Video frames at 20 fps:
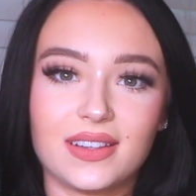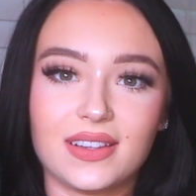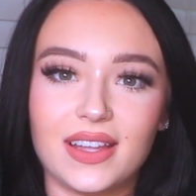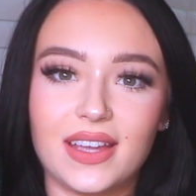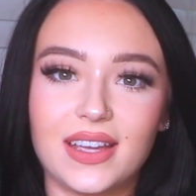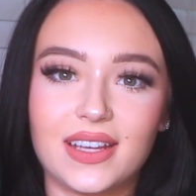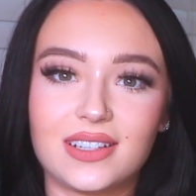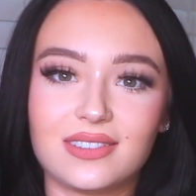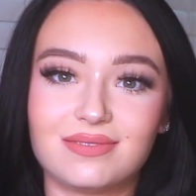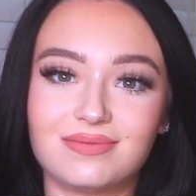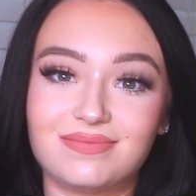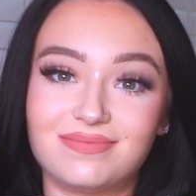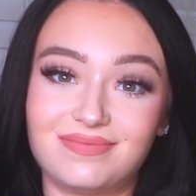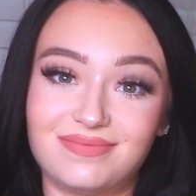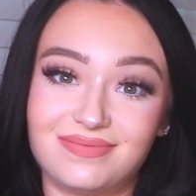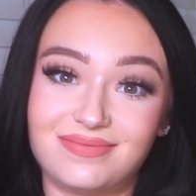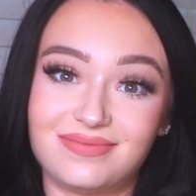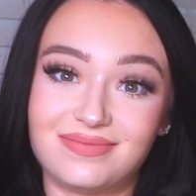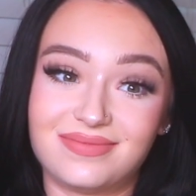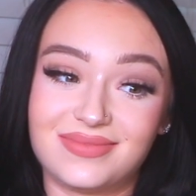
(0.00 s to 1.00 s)
Like,
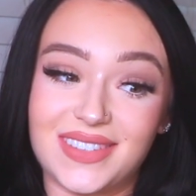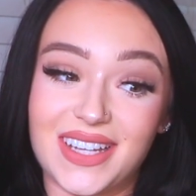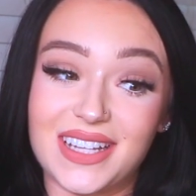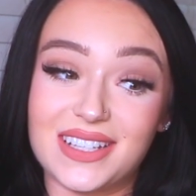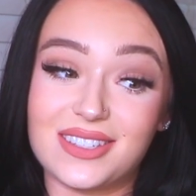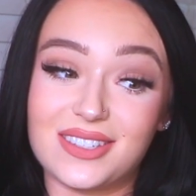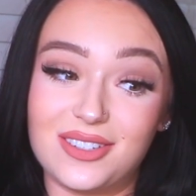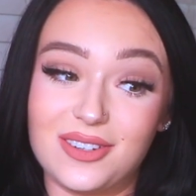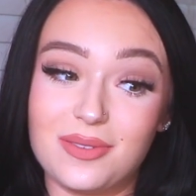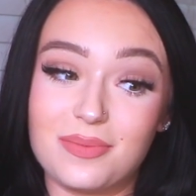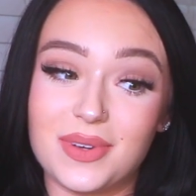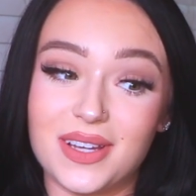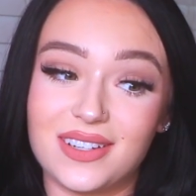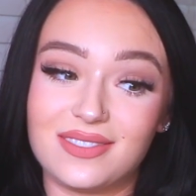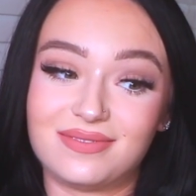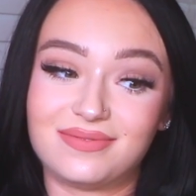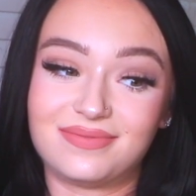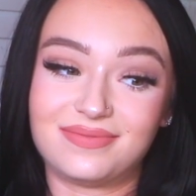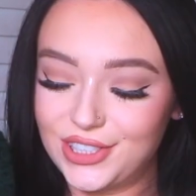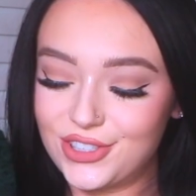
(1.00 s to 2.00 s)
that's
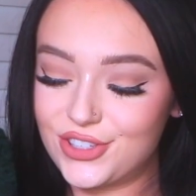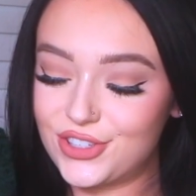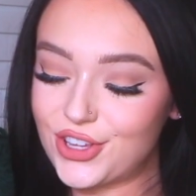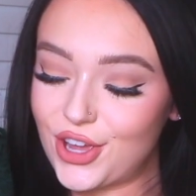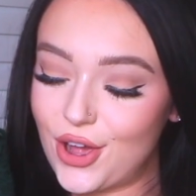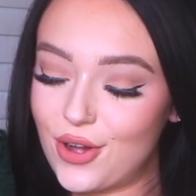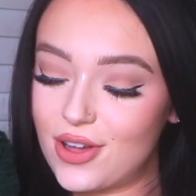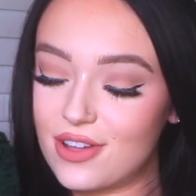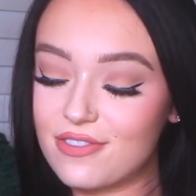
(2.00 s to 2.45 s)
stupid. So